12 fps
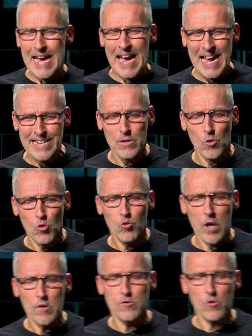and all
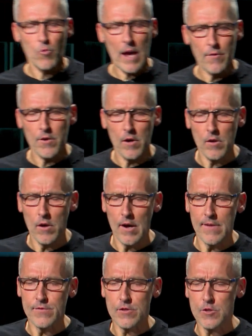those around our
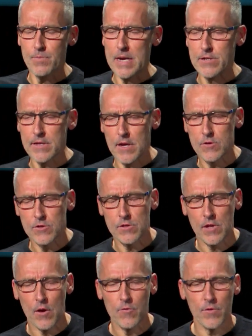lives, especially those
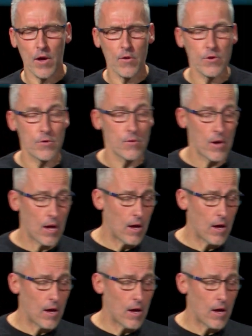that don't know you.